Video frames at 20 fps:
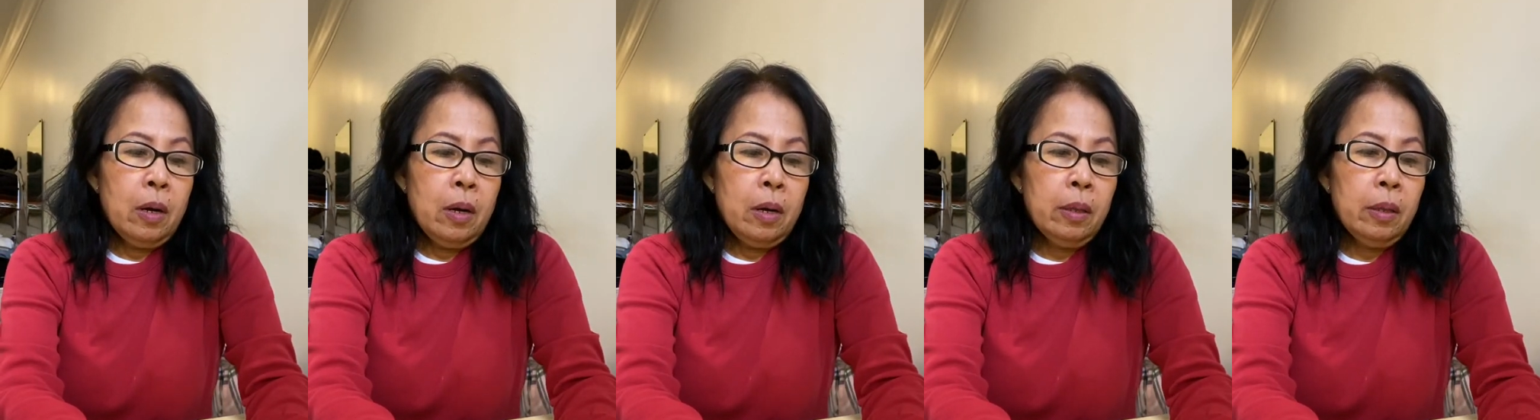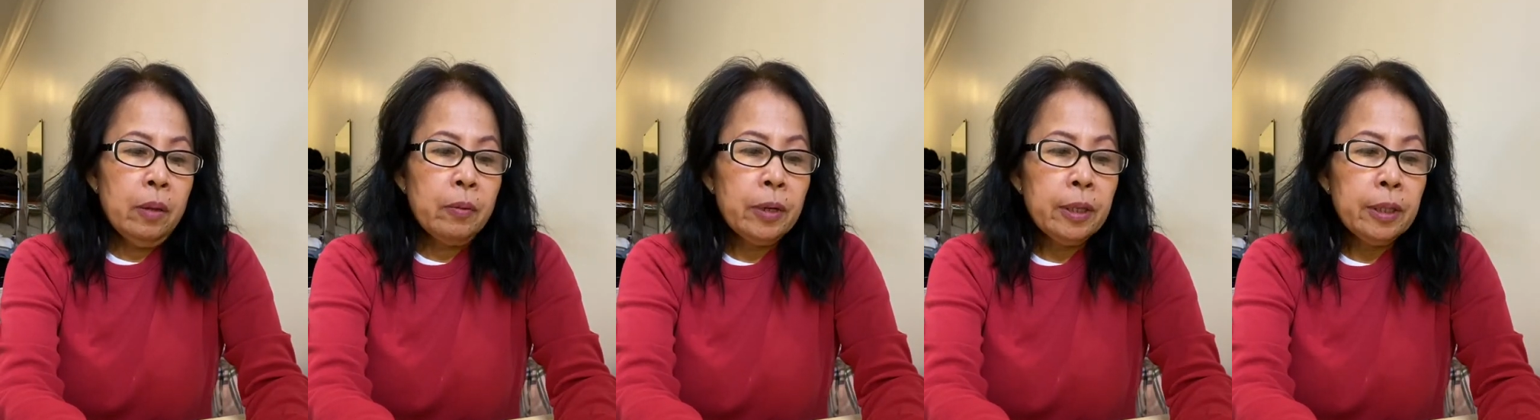
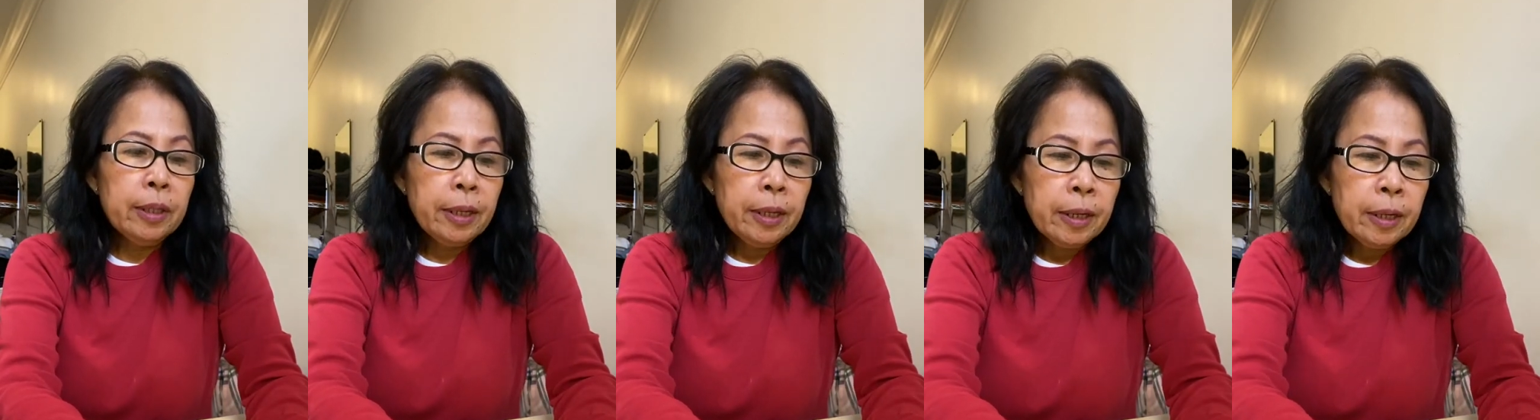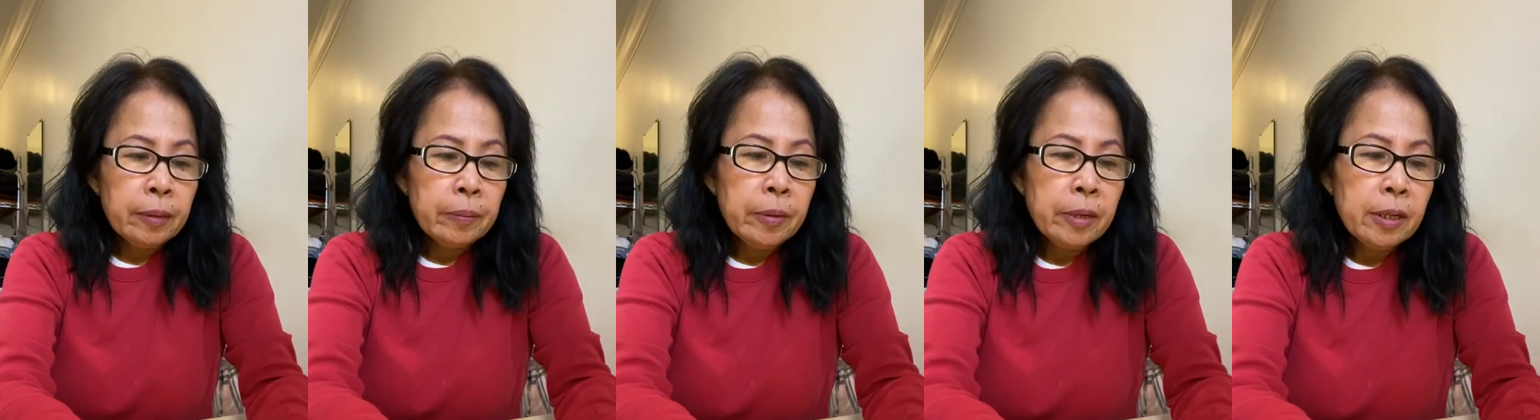The one I
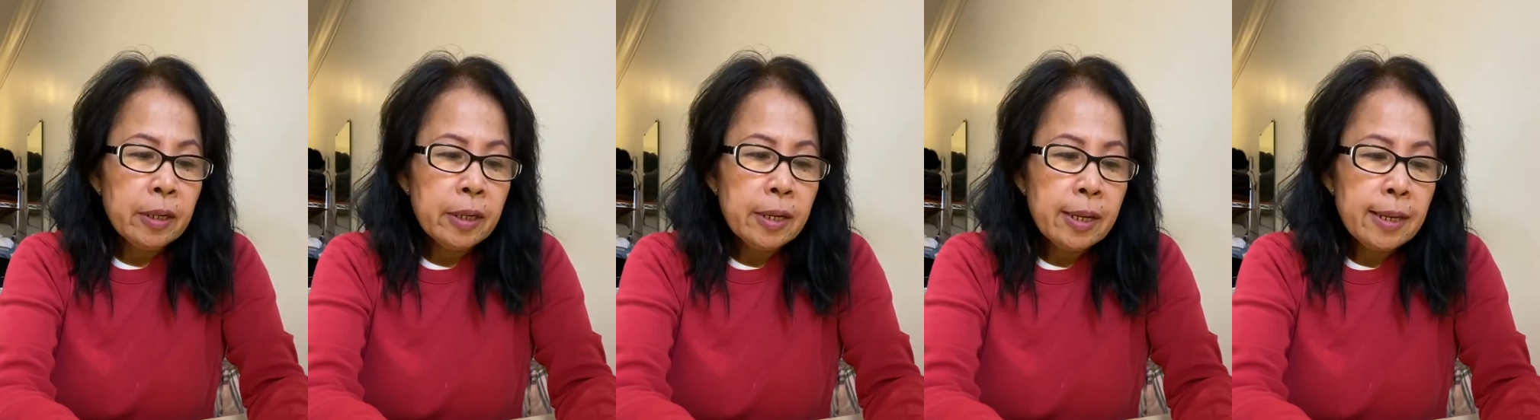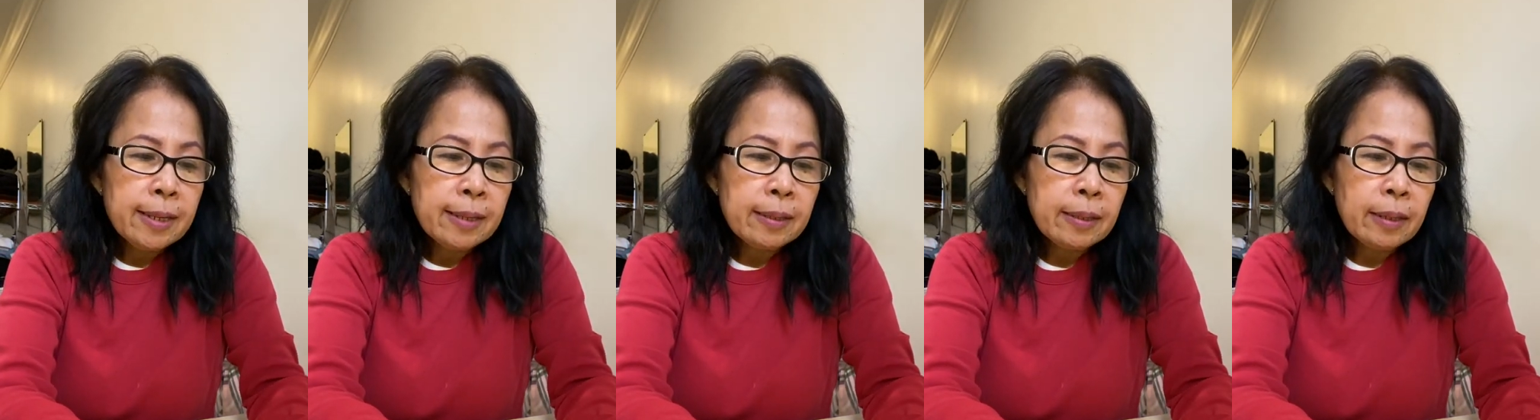have here
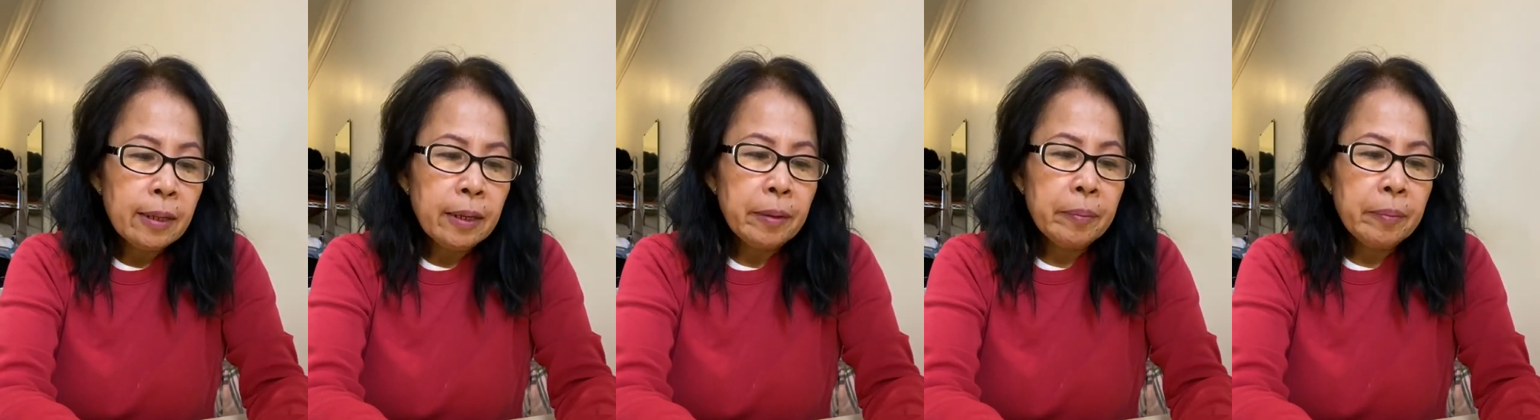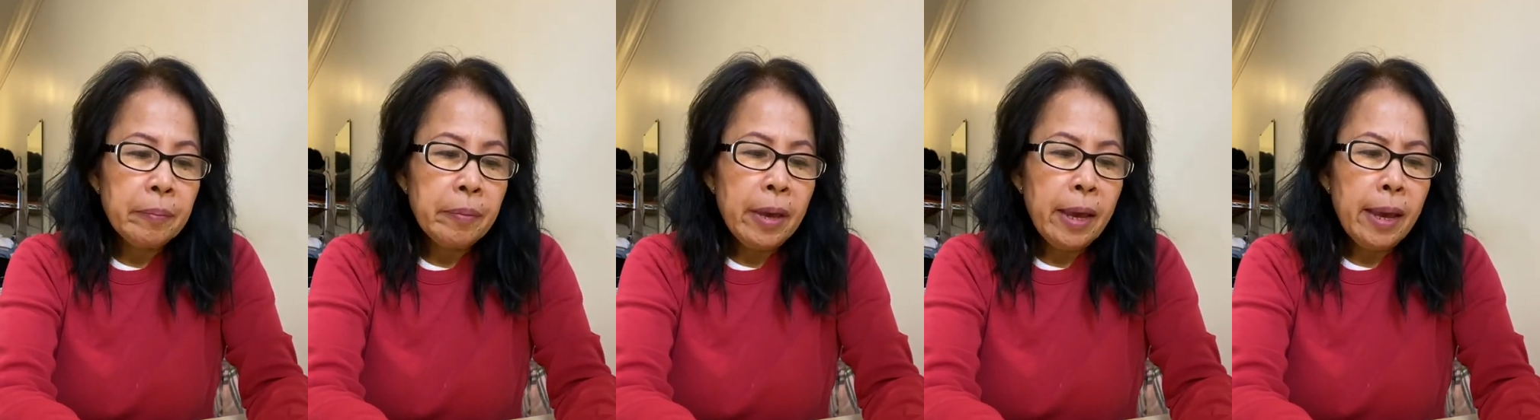is a
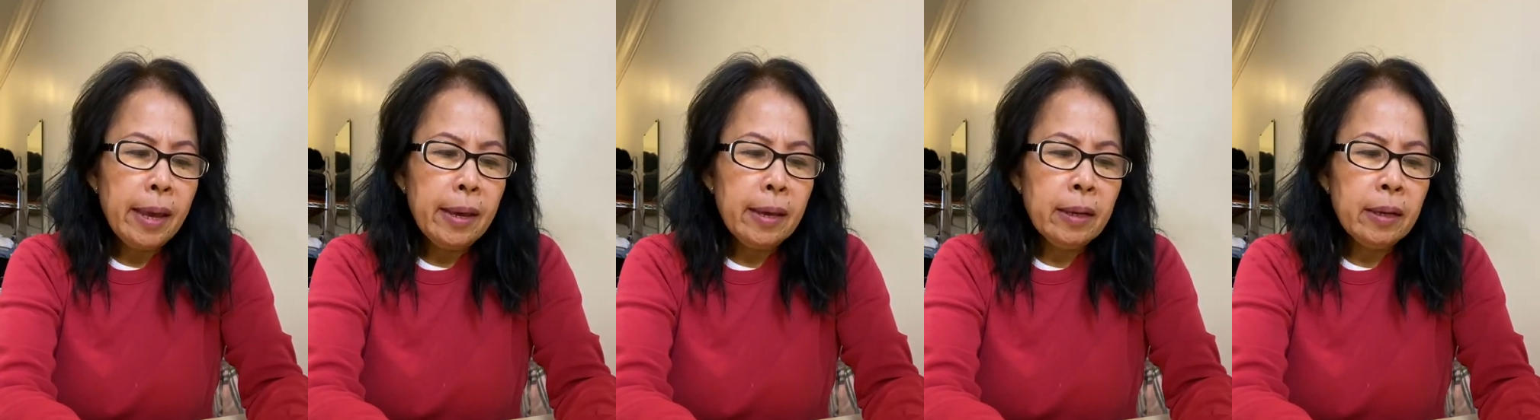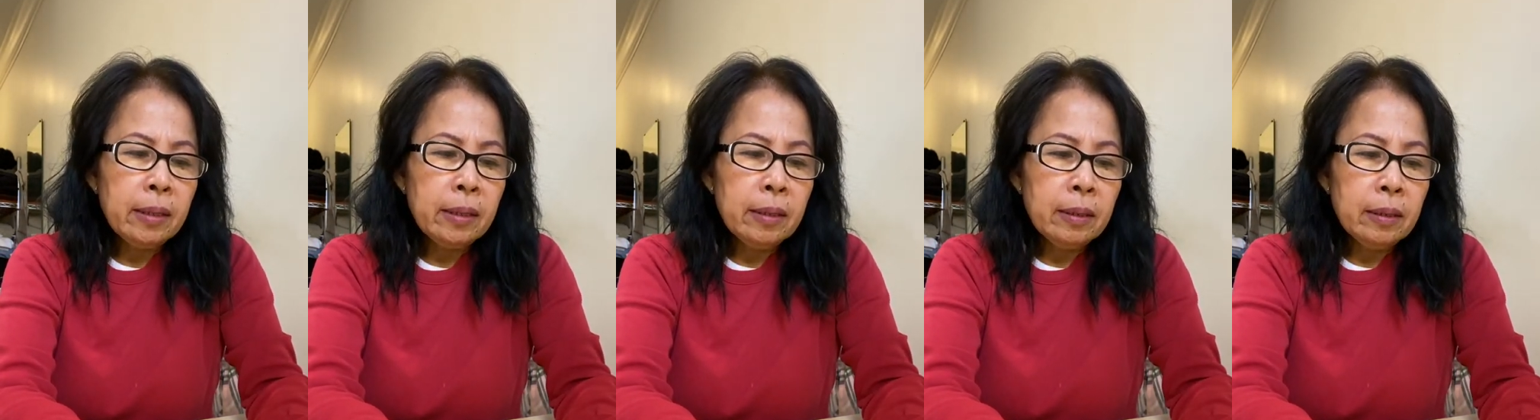baked